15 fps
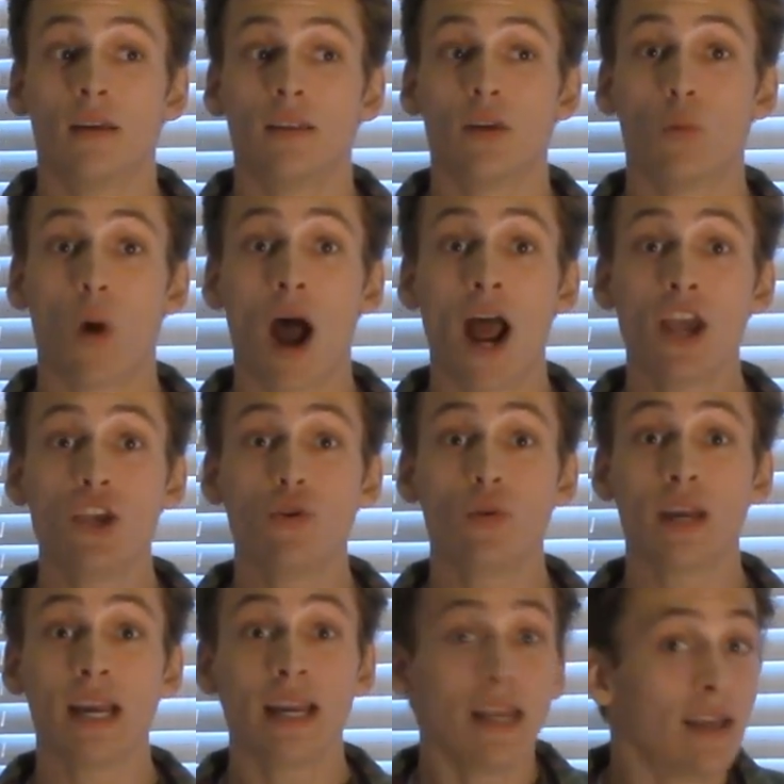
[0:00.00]
then why are you
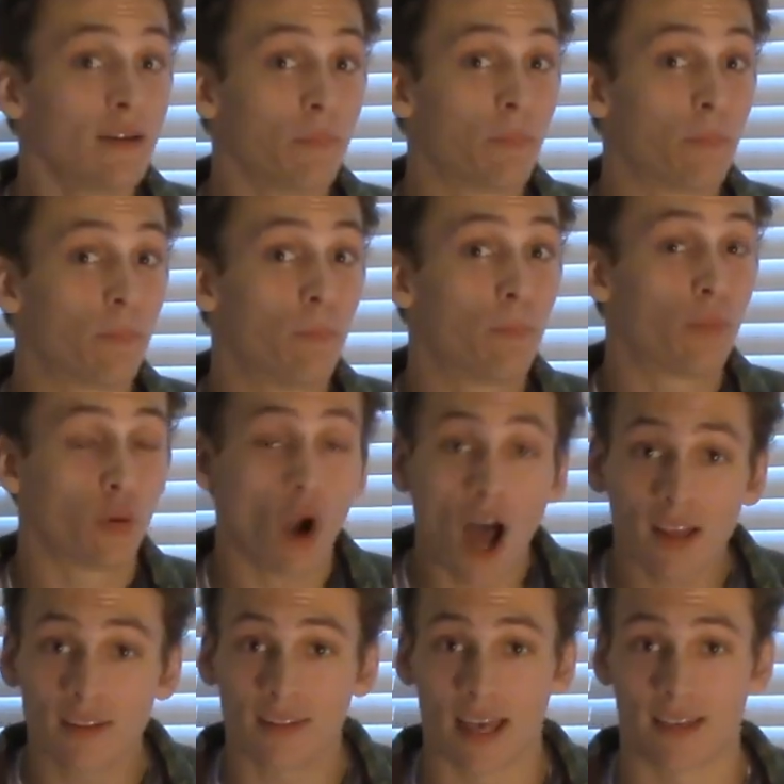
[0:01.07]
eating
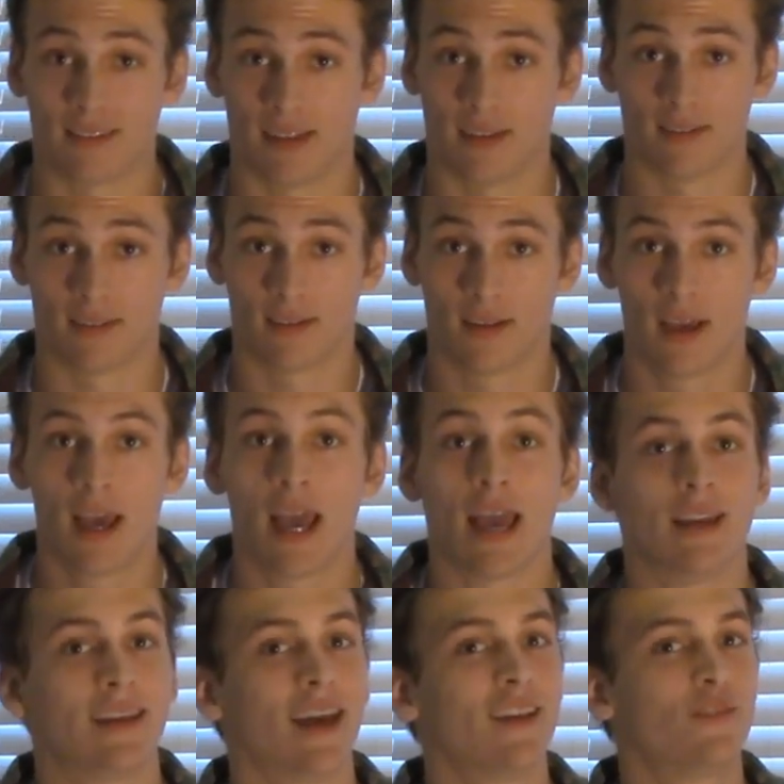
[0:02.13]
processes?
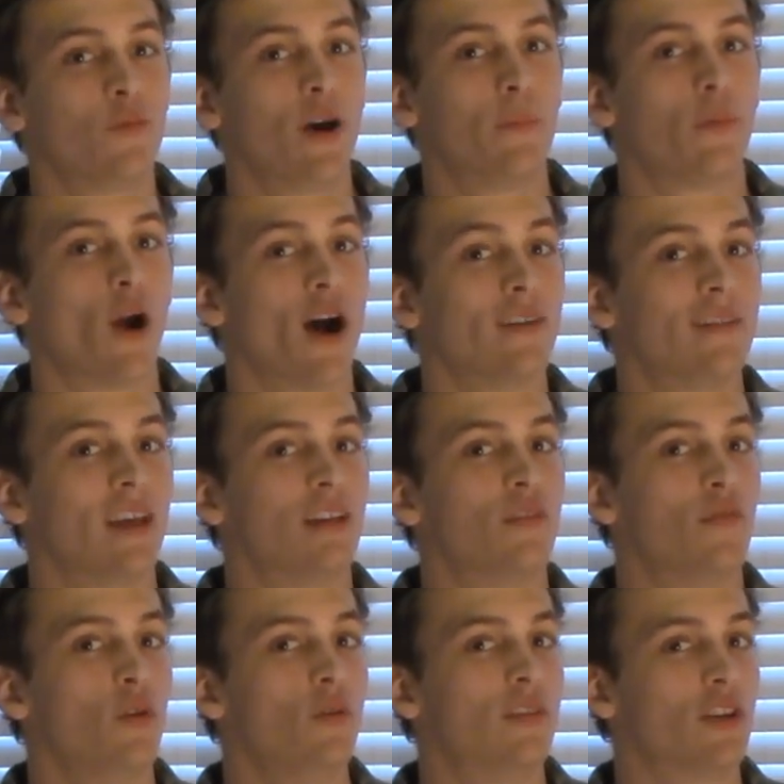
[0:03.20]
And guess what
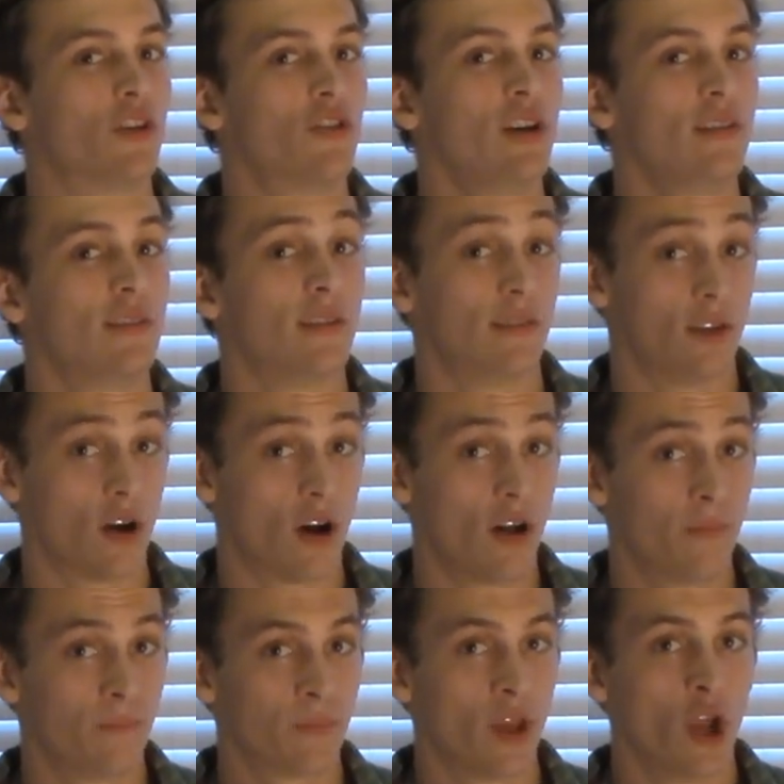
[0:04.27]
processed foods increases,
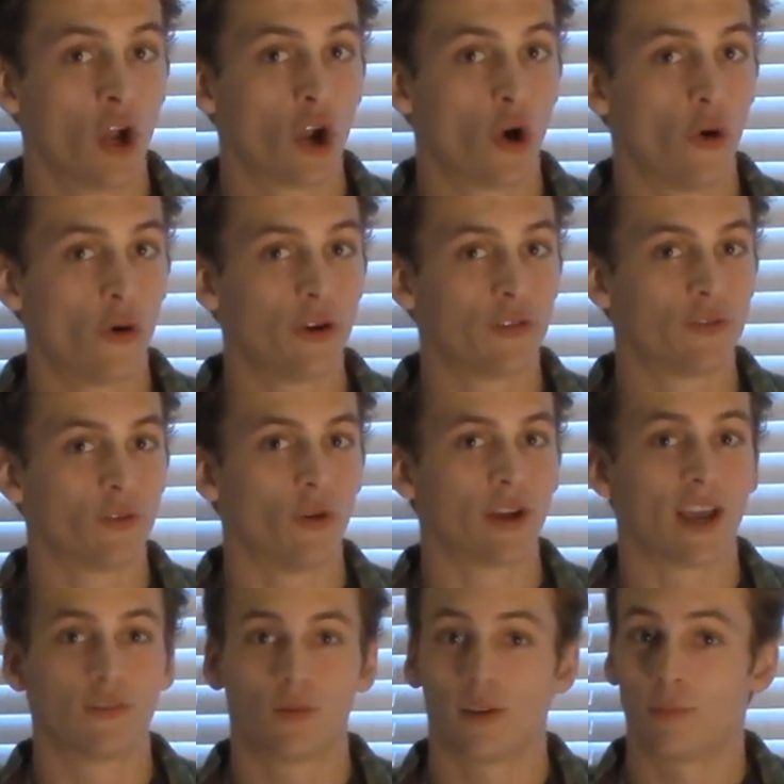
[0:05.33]
y'all? Cortisol.
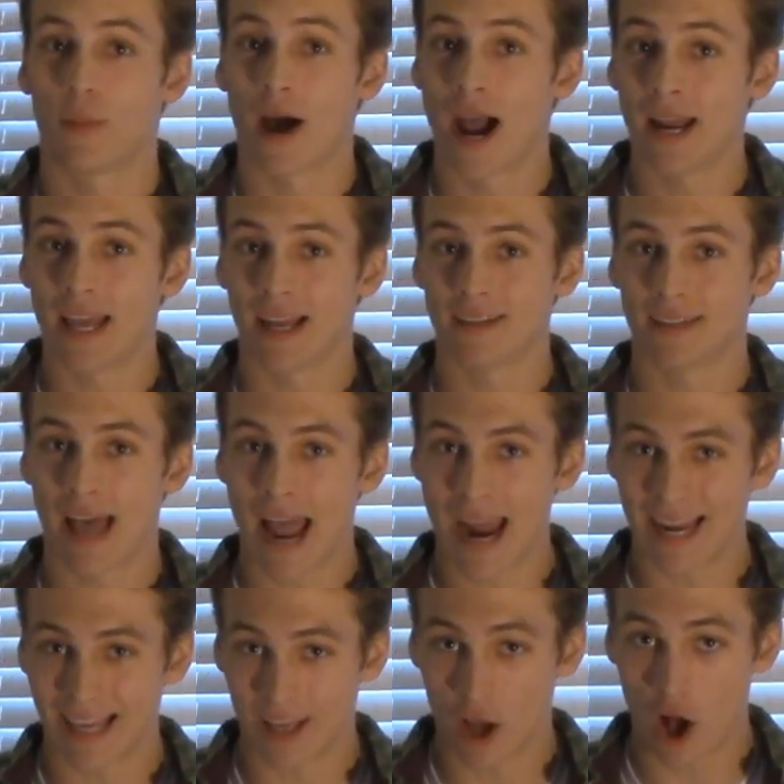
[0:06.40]
Guess what's behind
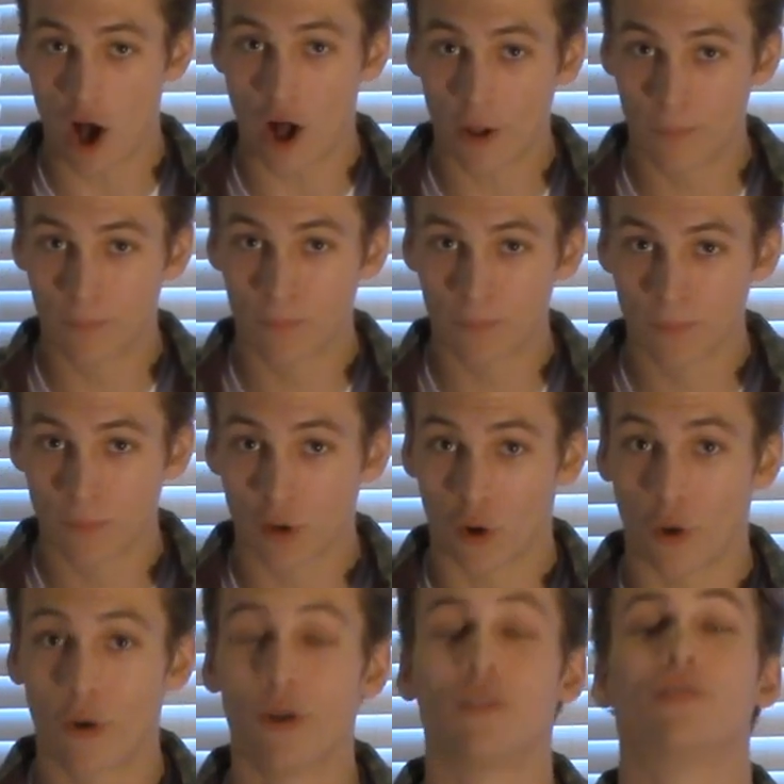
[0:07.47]
anxiety, y'all?
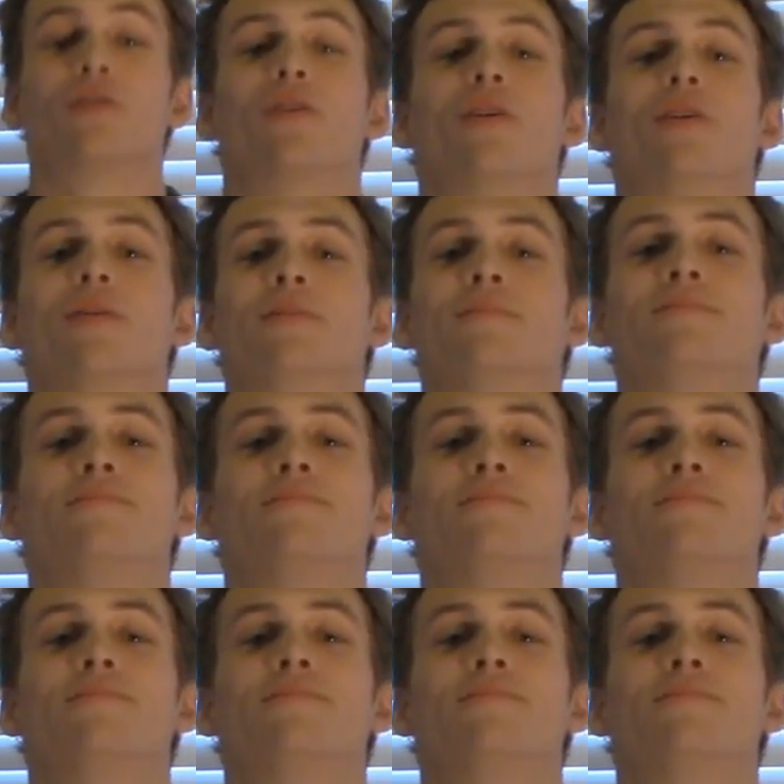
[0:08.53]
Cortisol.